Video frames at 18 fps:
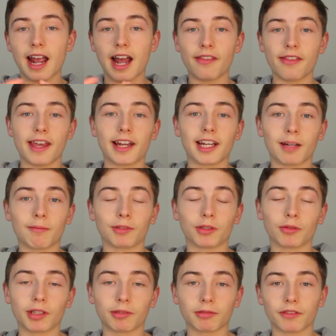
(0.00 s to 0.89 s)
and then
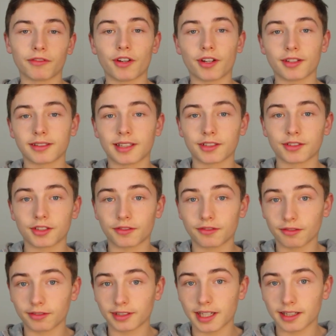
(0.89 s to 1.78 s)
I'm doing reverse
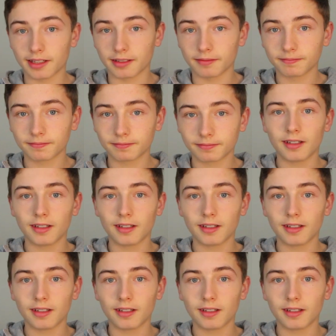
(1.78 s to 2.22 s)
lunges for another.